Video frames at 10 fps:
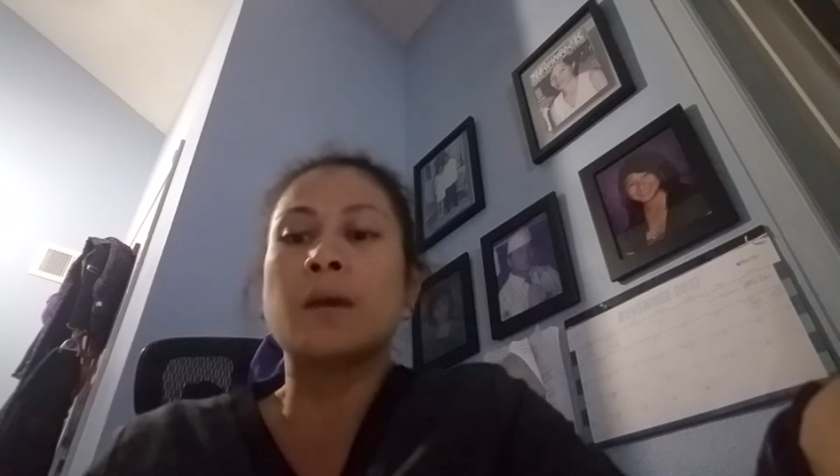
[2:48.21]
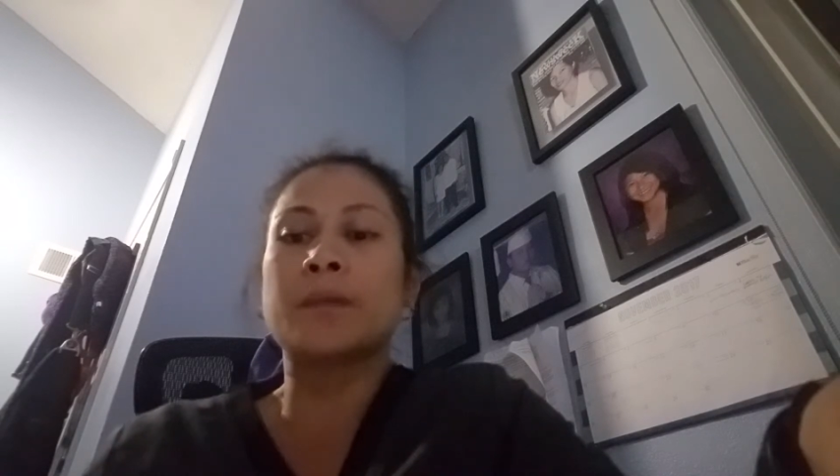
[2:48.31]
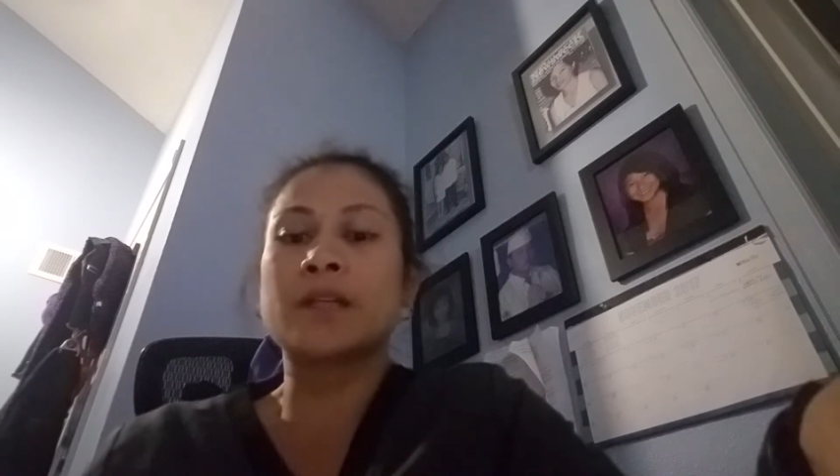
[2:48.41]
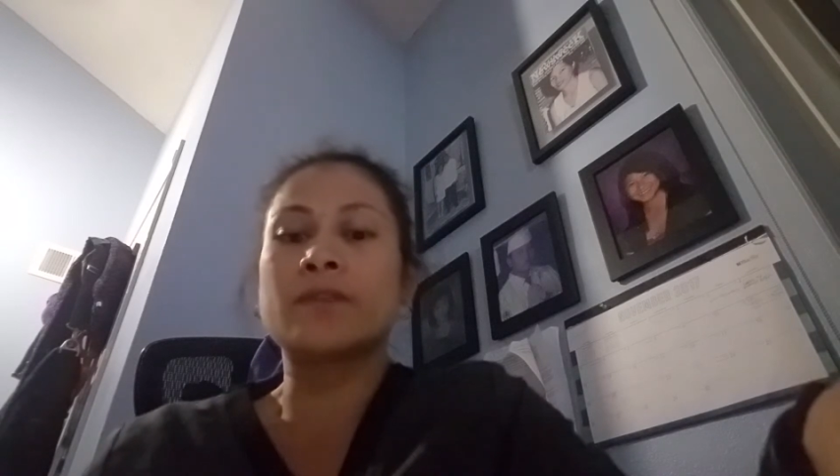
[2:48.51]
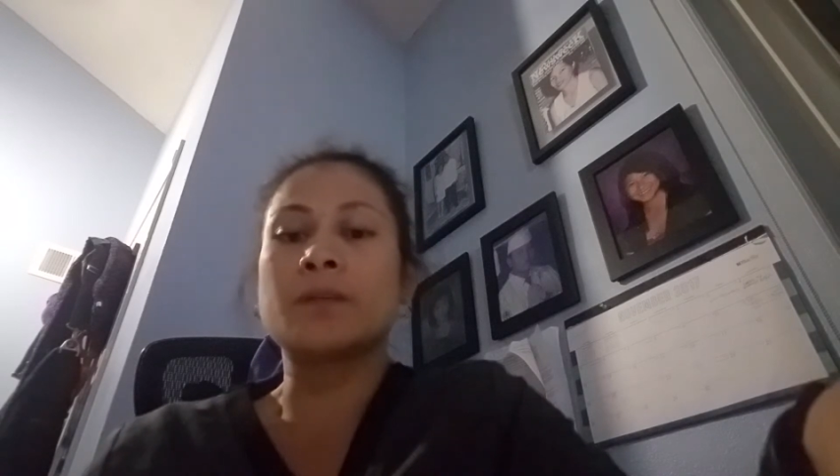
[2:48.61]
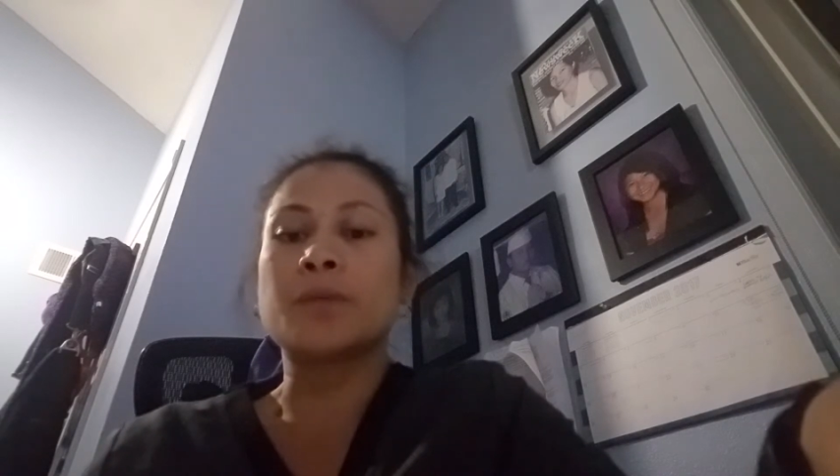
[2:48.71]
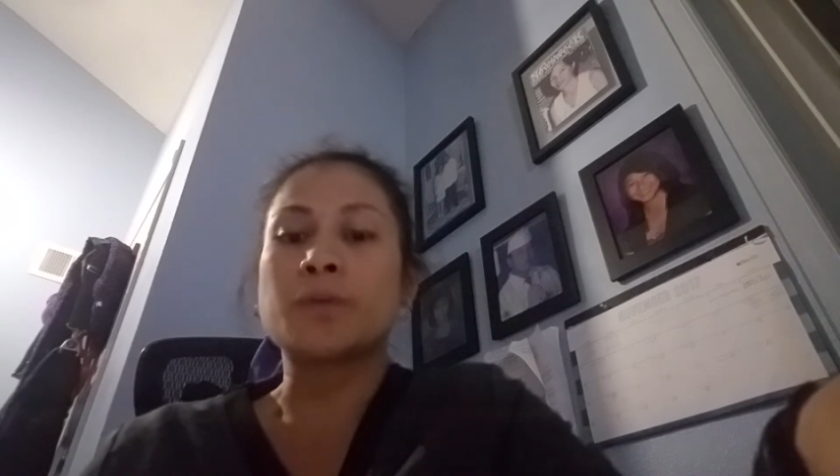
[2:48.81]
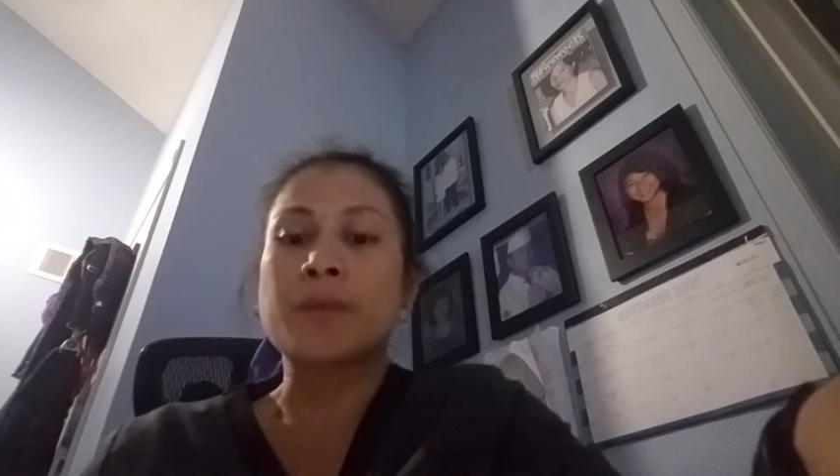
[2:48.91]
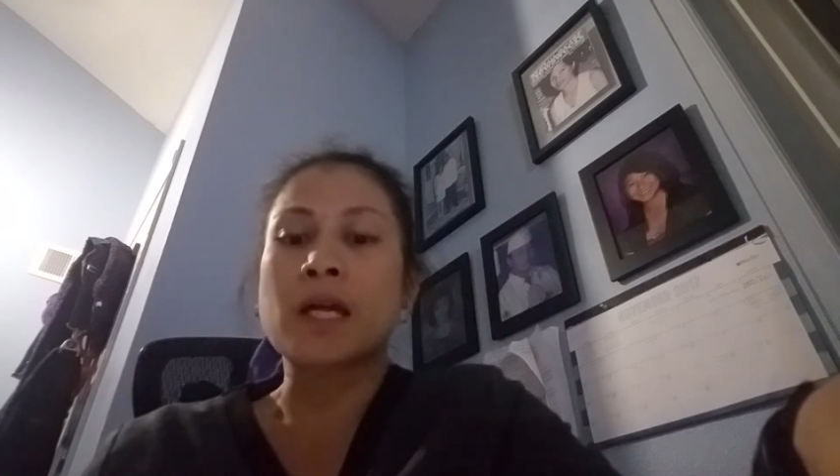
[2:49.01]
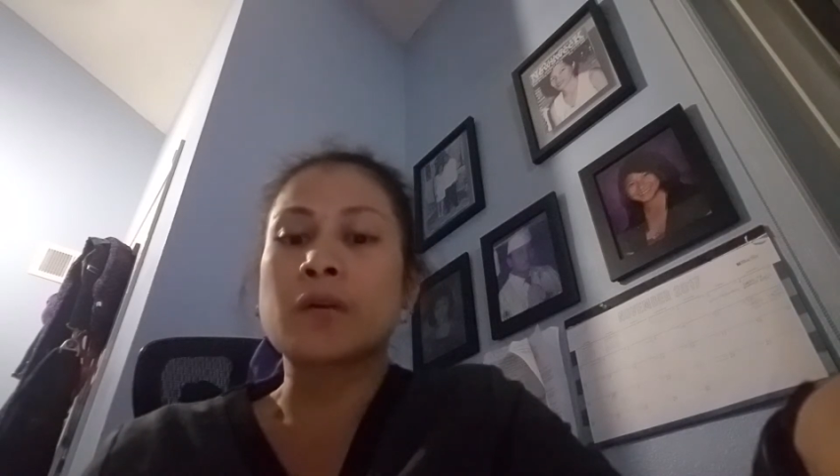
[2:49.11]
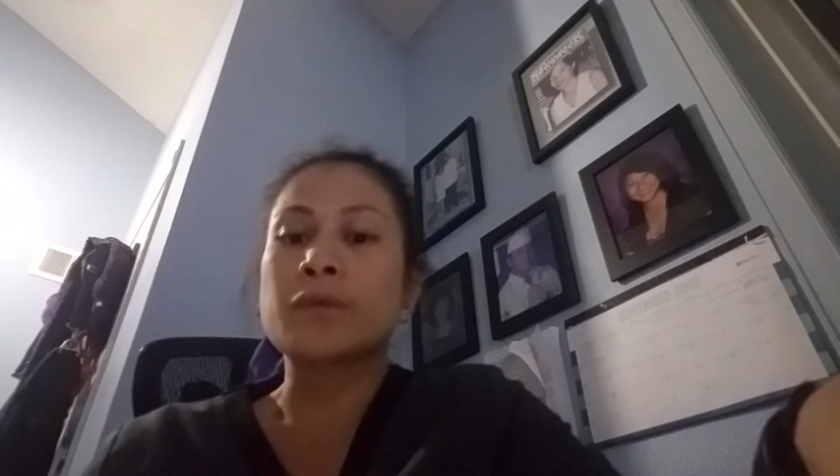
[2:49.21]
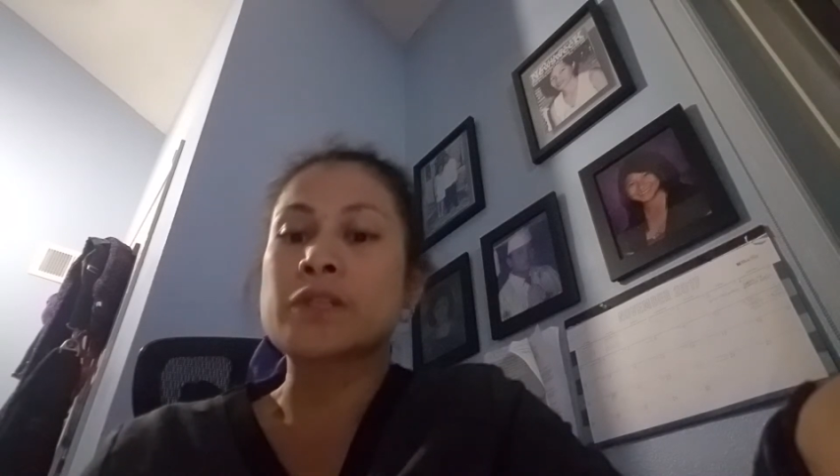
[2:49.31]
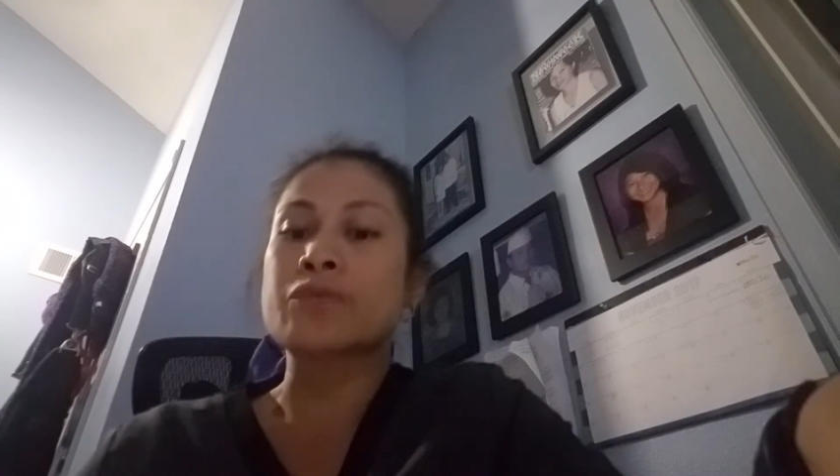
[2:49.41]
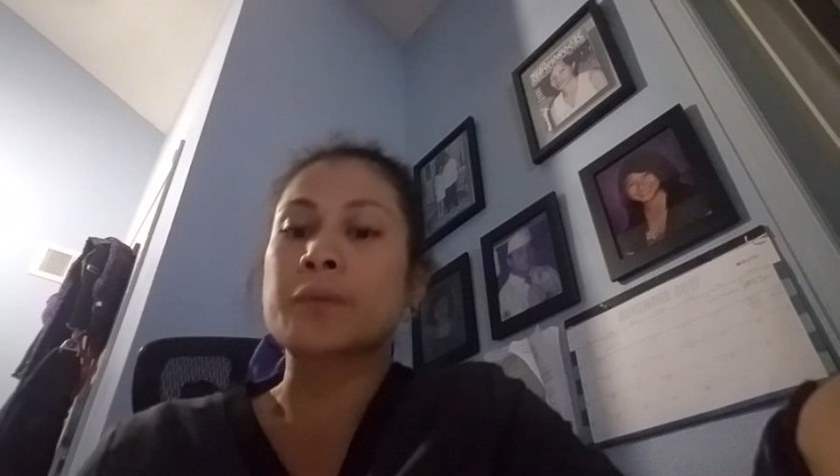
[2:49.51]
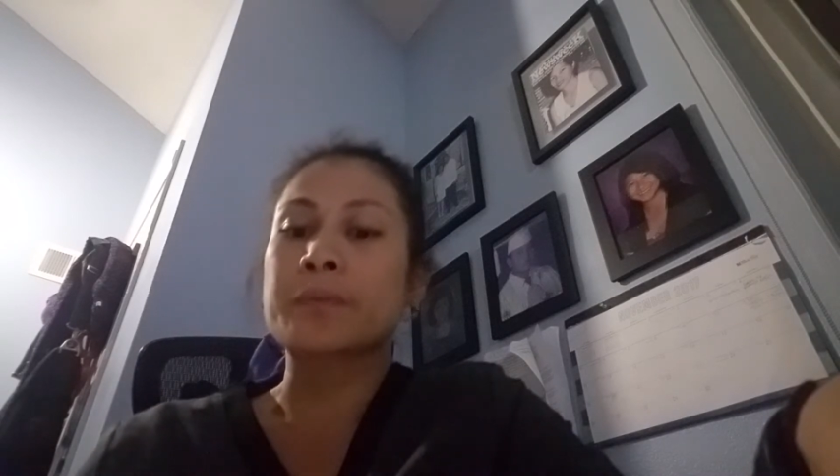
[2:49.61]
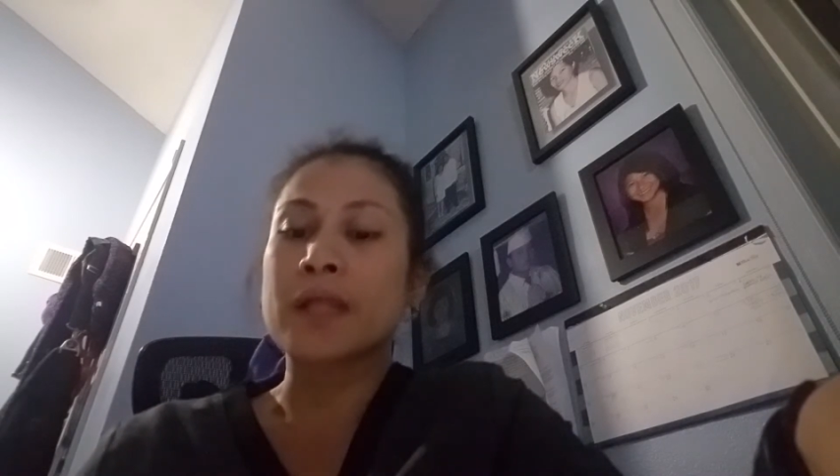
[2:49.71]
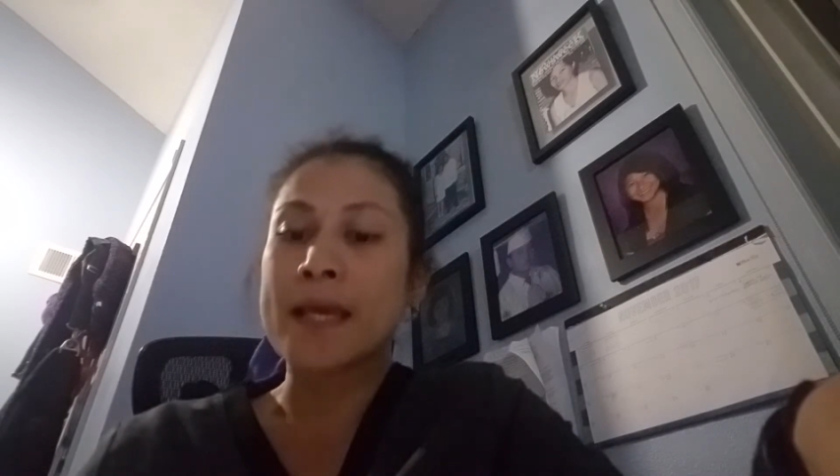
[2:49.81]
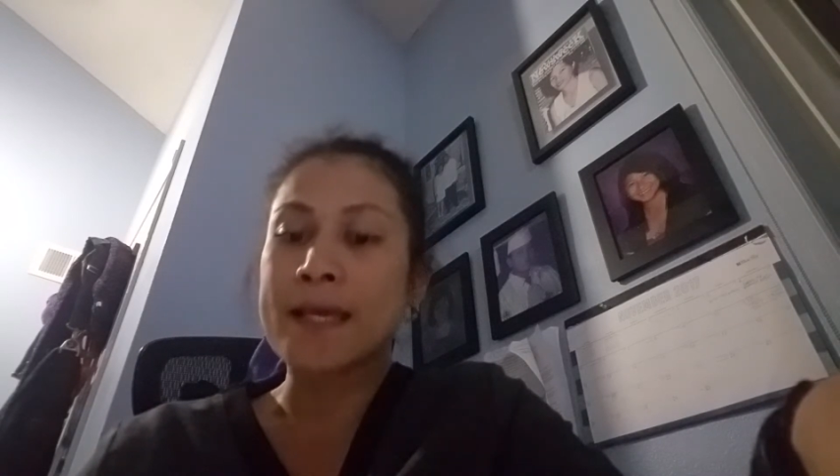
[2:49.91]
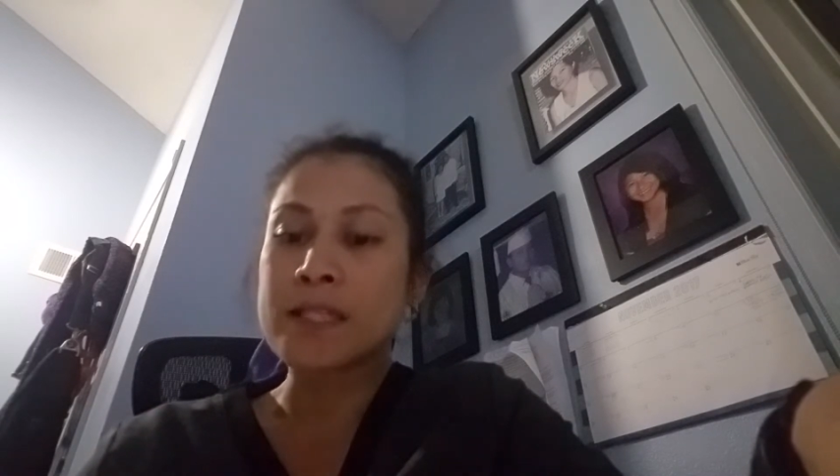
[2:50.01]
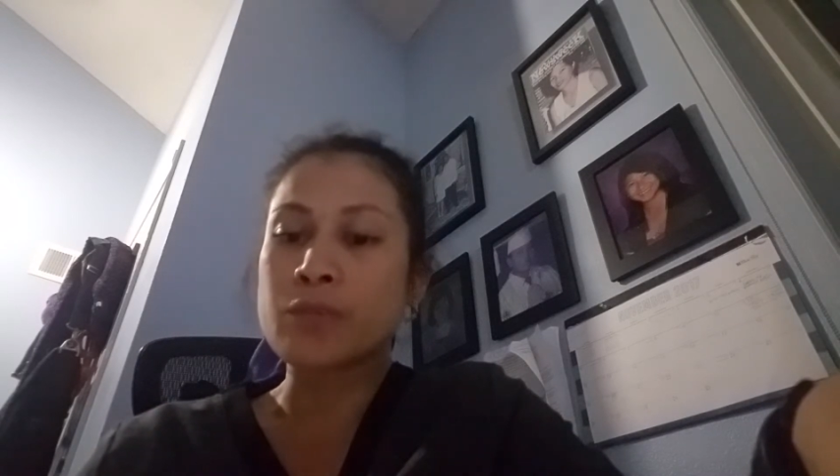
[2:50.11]
But if the bone marrow is
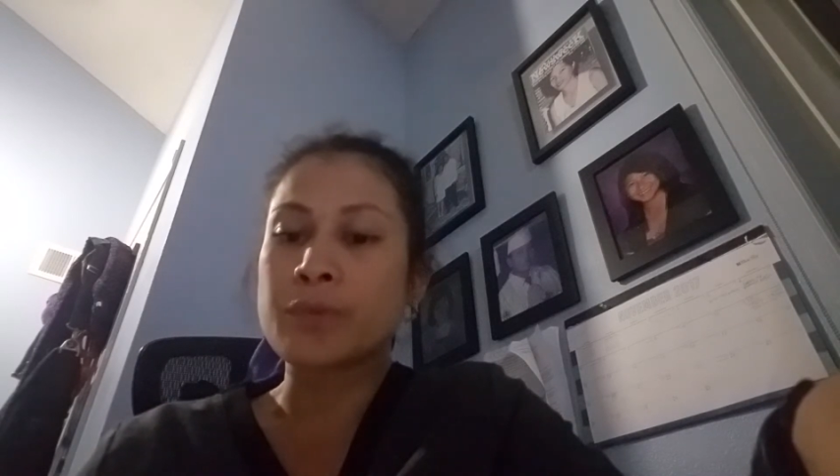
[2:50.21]
replaced